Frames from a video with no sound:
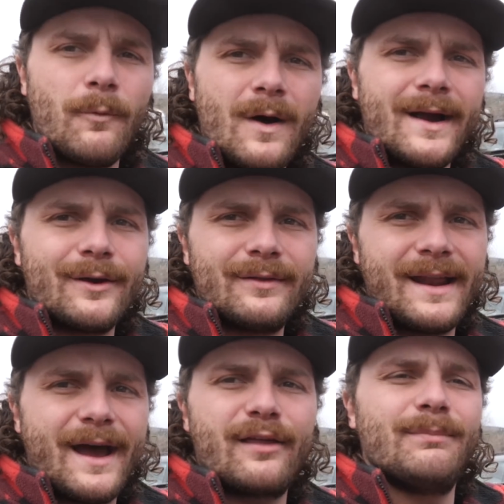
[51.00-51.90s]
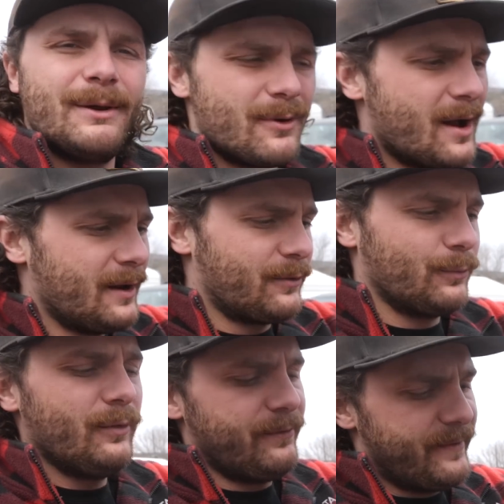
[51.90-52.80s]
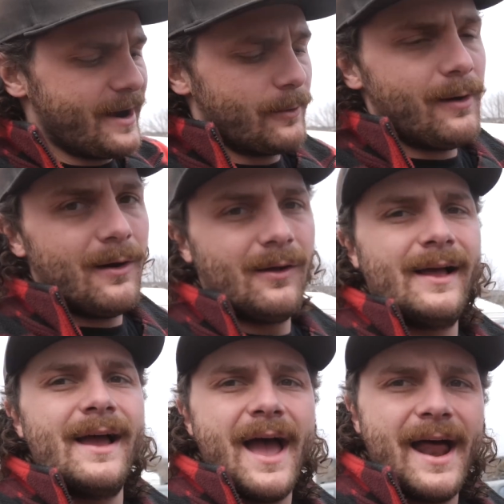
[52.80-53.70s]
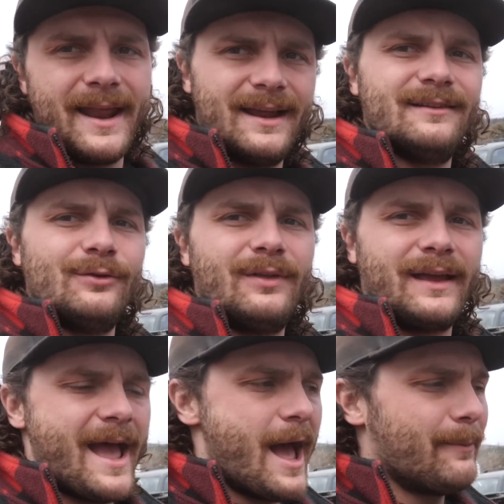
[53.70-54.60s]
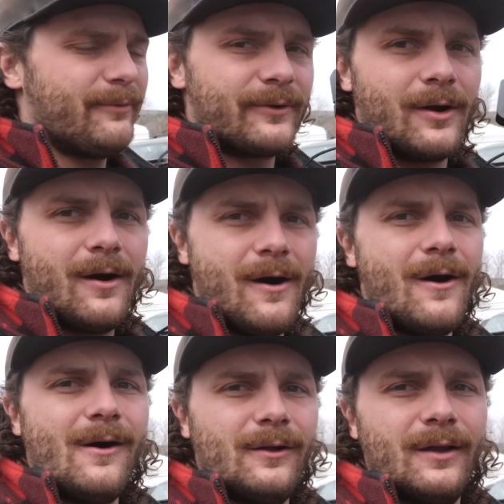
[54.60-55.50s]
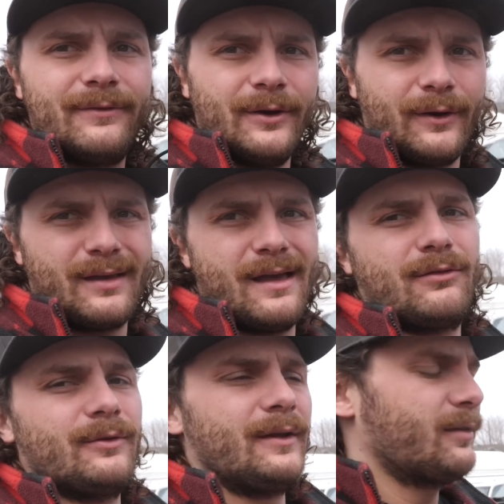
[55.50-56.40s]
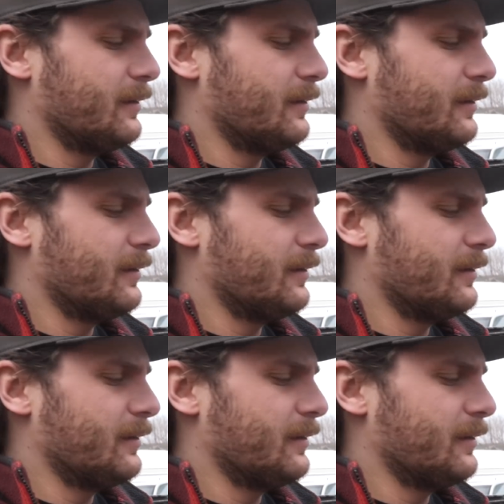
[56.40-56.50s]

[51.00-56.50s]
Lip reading: wire that has to be run through the firewall and into the cab for all of your accessories.